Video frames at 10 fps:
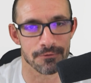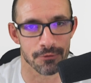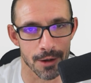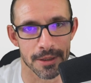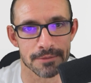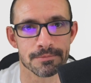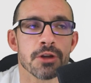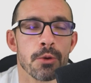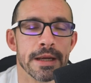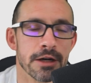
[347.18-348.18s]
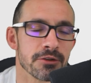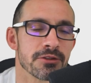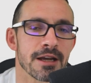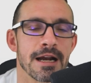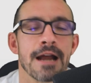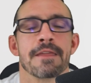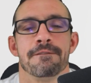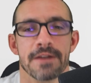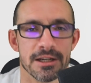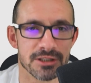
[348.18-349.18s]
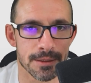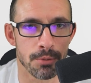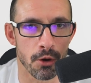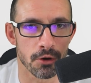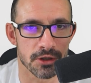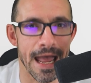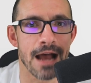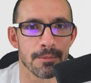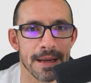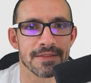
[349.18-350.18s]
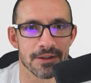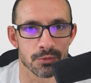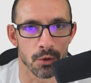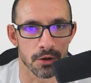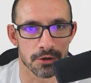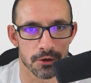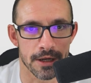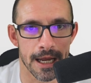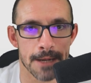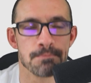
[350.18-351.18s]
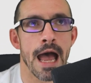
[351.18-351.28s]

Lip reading: from it. So here's the kind of the finishing part to how to make this work, okay?